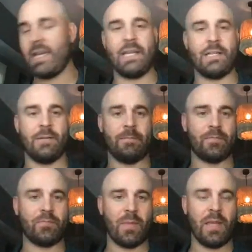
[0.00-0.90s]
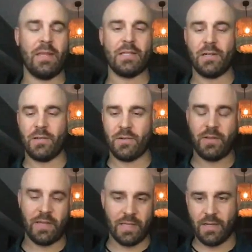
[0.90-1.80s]
and that's another
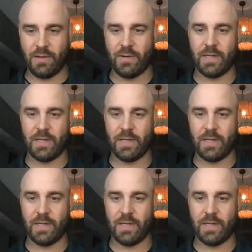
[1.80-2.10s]
thing that